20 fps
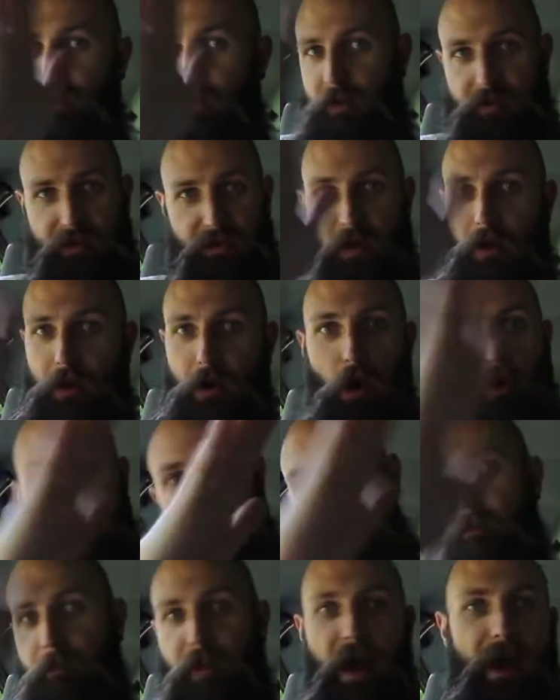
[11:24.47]
It's not
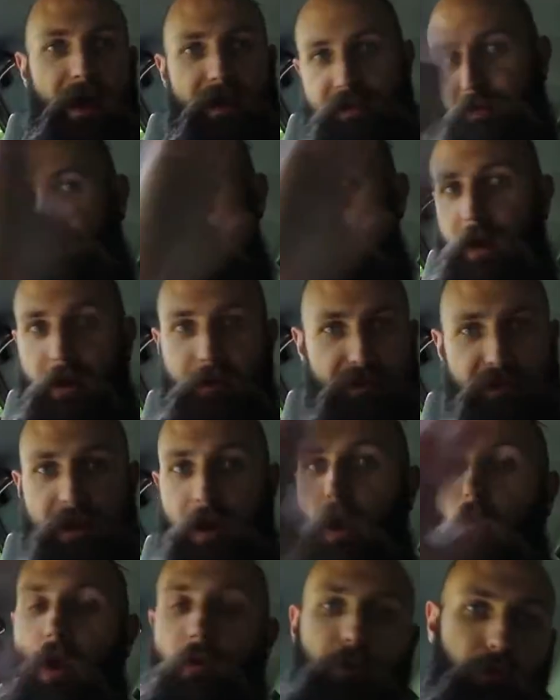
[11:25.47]
going past rev, it's
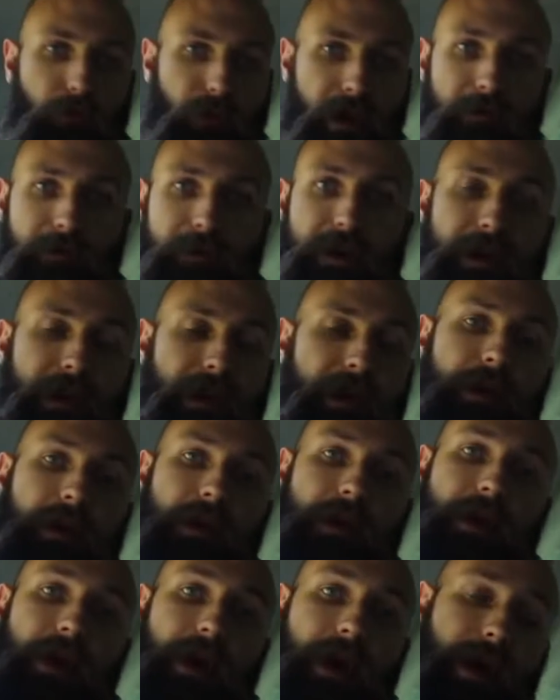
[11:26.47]
not over revving,
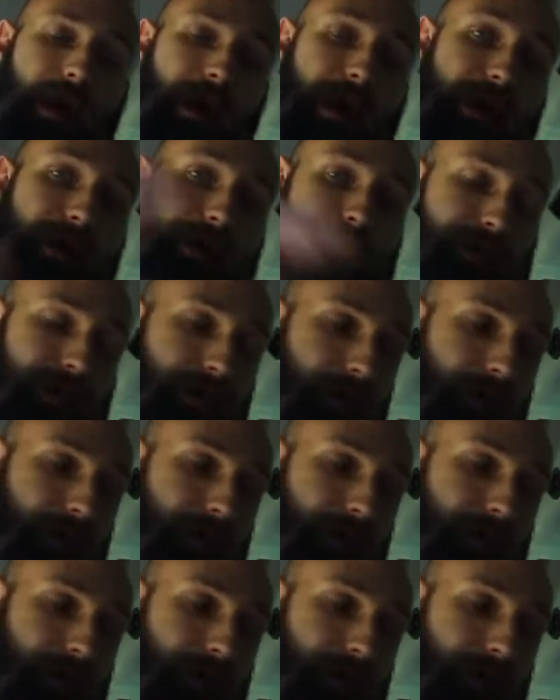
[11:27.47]
and